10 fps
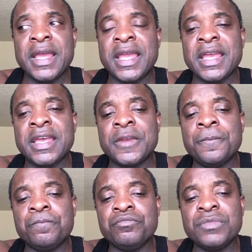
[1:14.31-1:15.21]

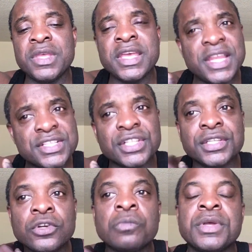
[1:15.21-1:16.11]
And it is a
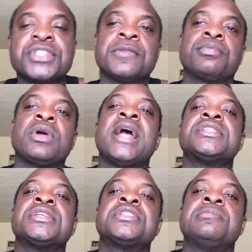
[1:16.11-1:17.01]
little bit
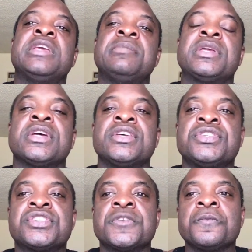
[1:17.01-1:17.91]
surprising to me
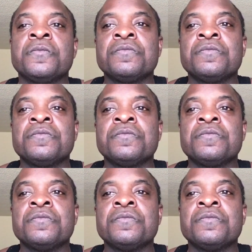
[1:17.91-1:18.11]
because,